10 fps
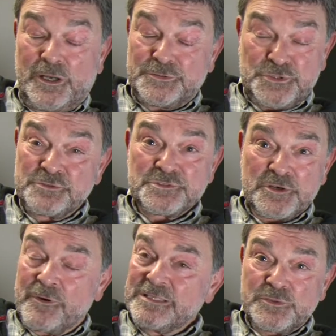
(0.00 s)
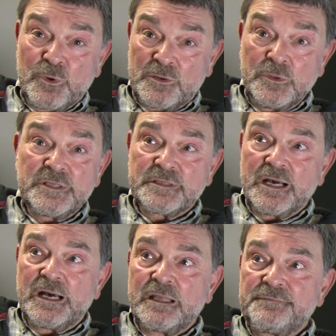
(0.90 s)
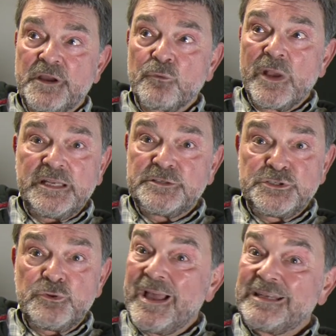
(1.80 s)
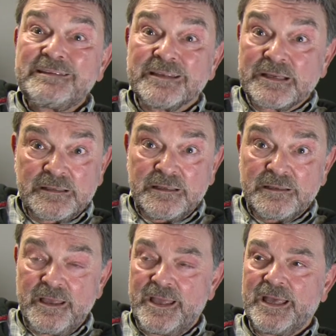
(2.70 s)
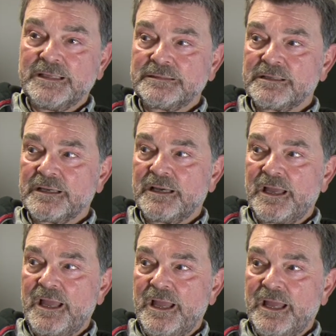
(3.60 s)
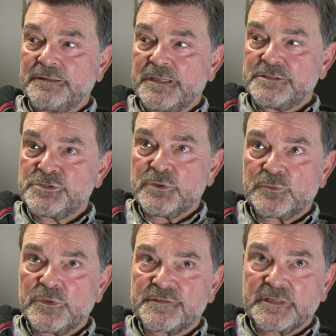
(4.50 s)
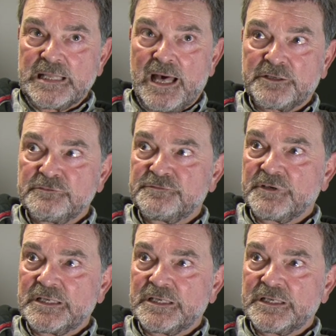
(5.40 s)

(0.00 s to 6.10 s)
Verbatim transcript: Students are great to work with. They're ready to do anything, and they do it with a lot of